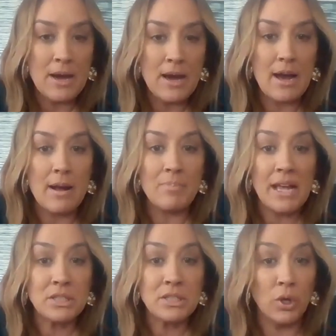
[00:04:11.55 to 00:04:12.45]

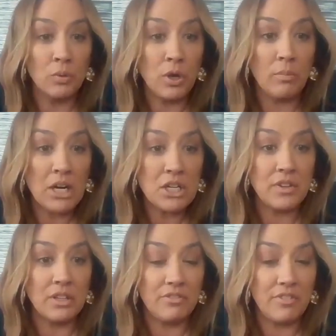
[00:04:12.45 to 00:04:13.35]
That's a local
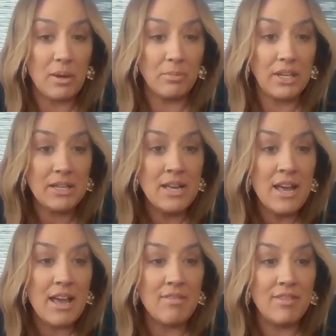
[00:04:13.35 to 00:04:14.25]
Marshfield family,
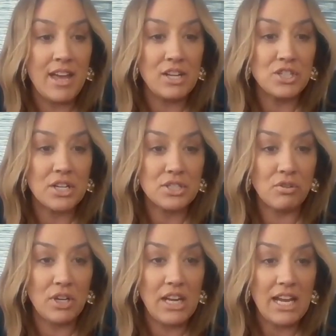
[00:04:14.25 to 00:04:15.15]
and they just
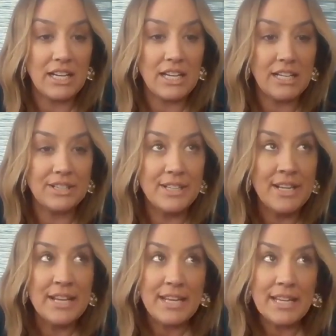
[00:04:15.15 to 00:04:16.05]
created
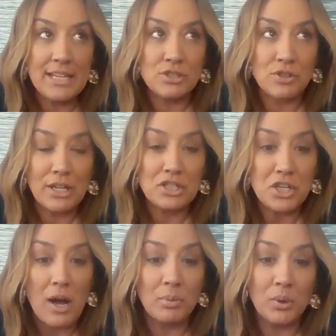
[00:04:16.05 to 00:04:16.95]
Eat, Drink,
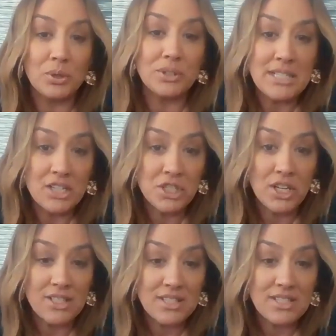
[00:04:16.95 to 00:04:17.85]
Shop Local
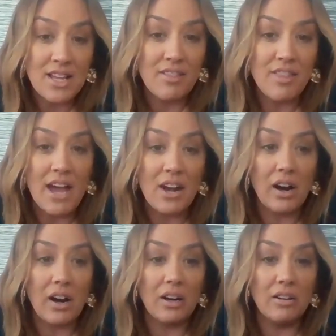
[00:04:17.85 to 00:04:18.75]
t-shirts that
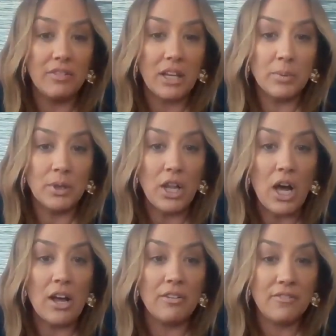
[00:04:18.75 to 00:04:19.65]
are available
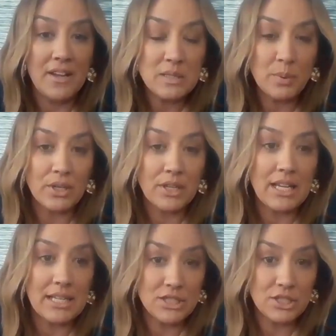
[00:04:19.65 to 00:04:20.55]
on Facebook,
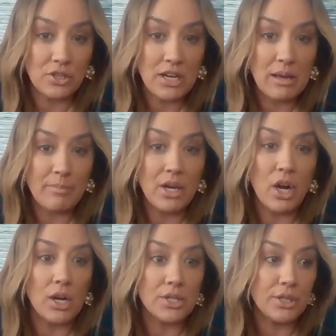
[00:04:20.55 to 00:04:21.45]
Instagram, and
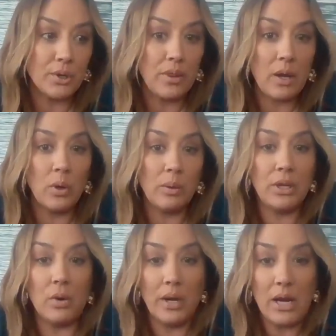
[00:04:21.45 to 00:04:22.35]
also they will be
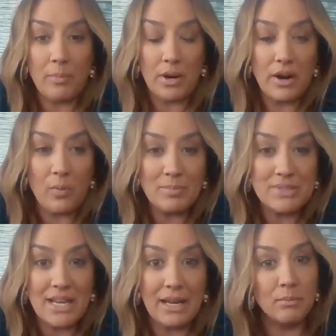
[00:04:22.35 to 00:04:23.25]
going up on our
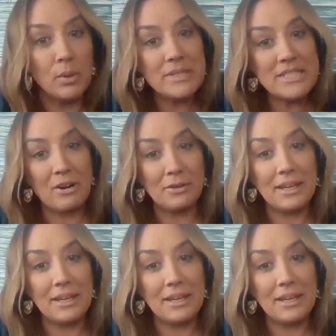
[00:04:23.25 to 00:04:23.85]
website momentarily.